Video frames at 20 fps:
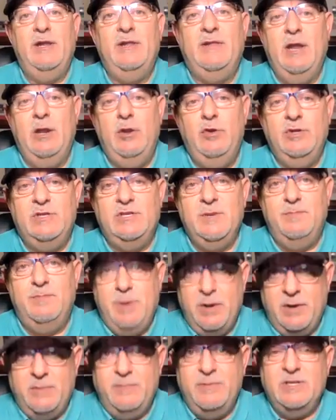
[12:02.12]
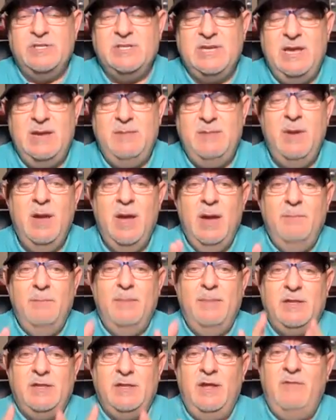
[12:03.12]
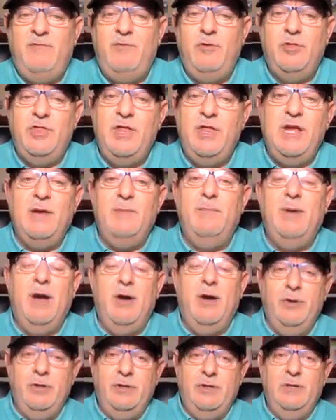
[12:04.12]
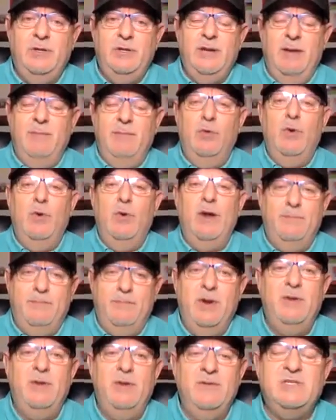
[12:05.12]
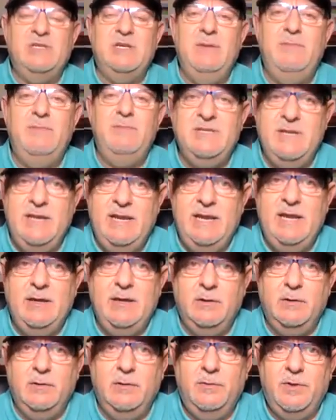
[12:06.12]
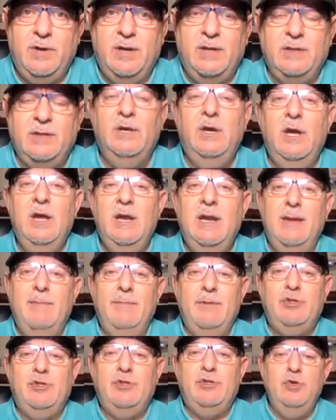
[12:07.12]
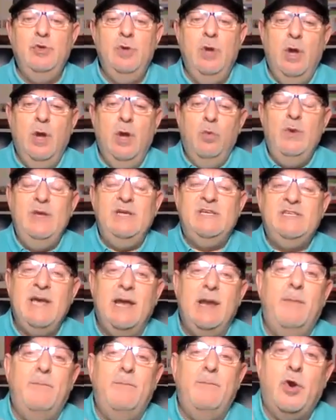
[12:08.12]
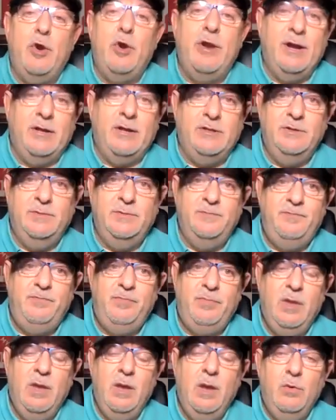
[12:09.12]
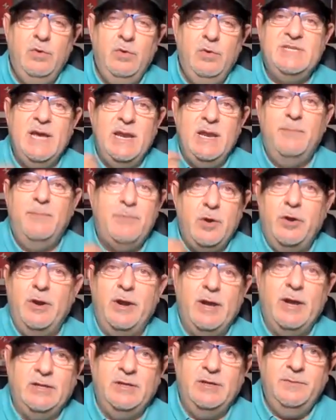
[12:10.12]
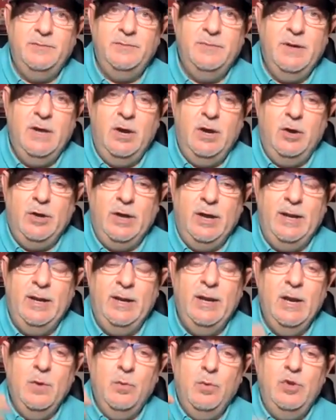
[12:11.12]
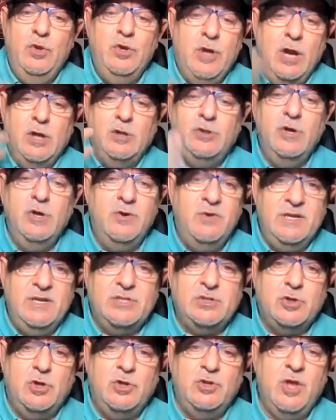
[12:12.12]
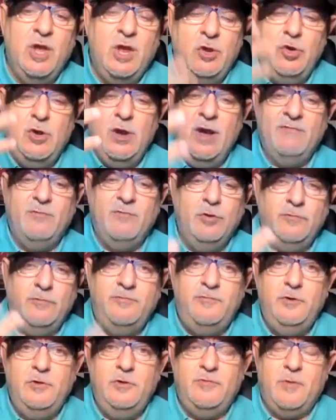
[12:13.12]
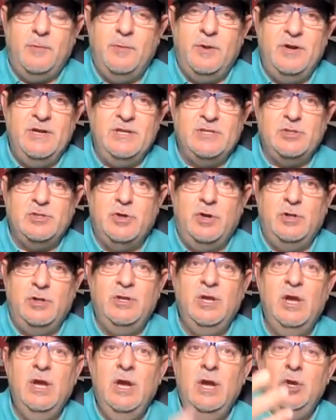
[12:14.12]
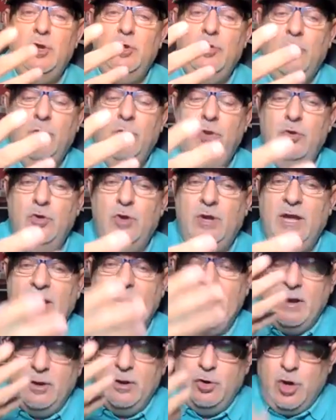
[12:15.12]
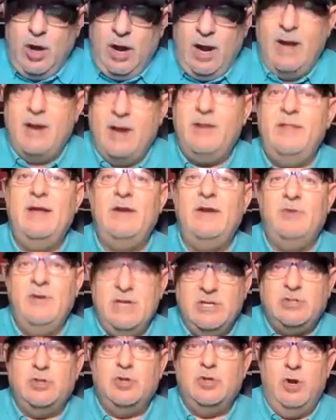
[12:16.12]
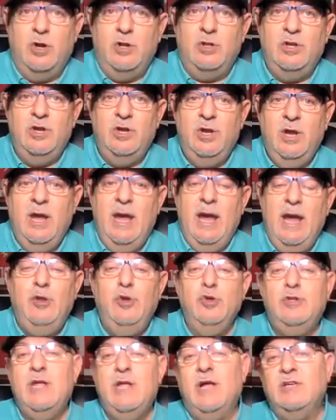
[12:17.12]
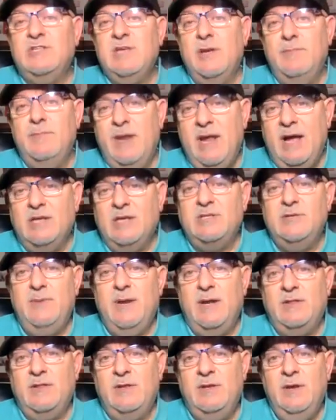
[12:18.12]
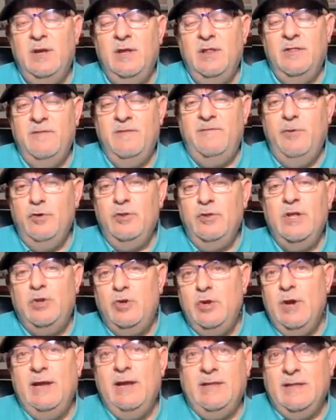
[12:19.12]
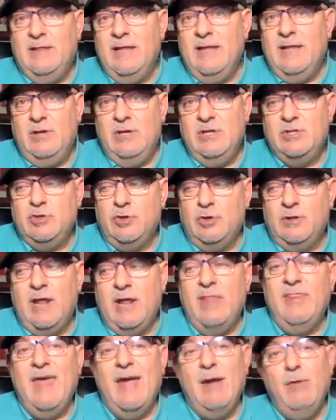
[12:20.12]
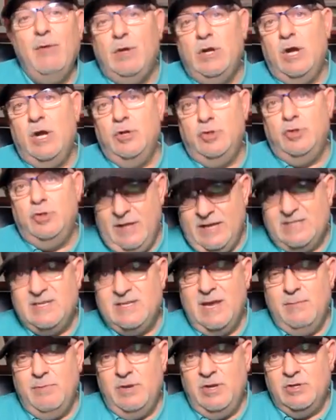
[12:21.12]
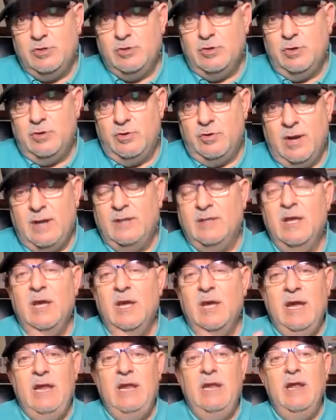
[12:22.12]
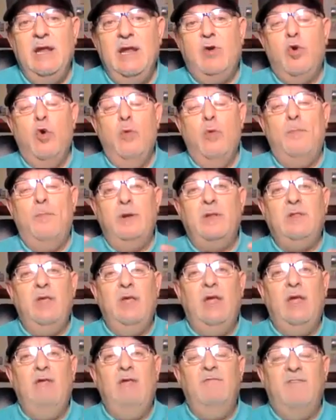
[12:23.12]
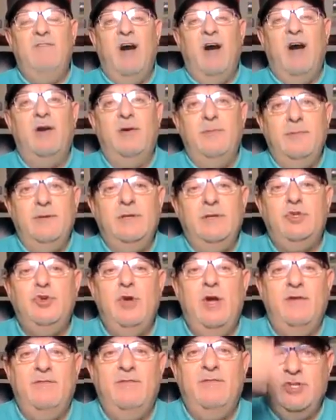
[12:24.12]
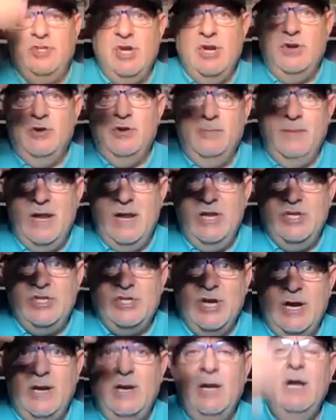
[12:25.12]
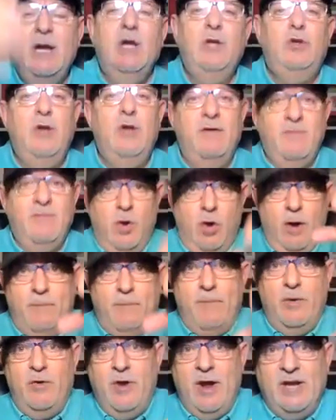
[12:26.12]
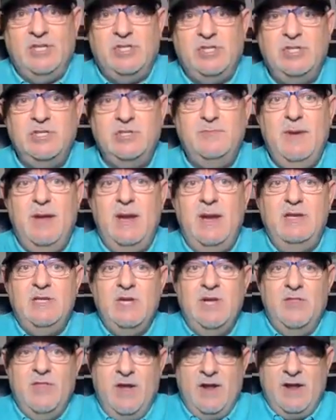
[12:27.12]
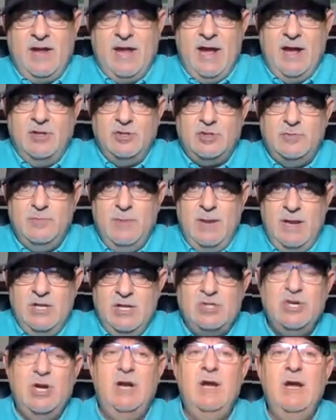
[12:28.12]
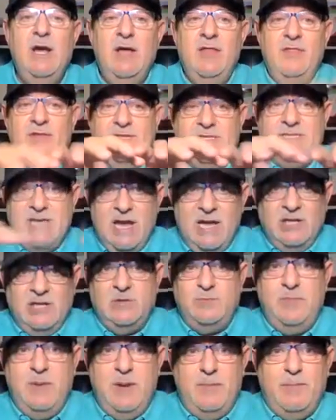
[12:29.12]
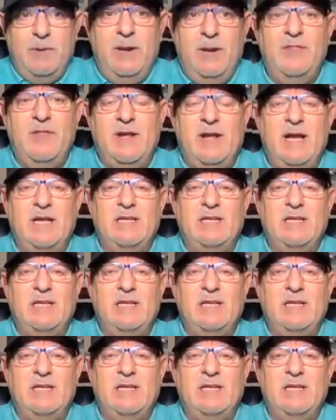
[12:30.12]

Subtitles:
are going to tell you it's a pyramid scheme. But if you think about it, number one, a pyramid scheme is illegal, right? Number two, we sell a product. We sell a product, okay? When you go to a restaurant, you have good food from a restaurant. You go out of that restaurant and you tell somebody else about the food that you ate at that restaurant and they will go to that same restaurant, right? In a corporate environment, you have the general manager, you have the operations manager, the accounts manager, the salespeople and the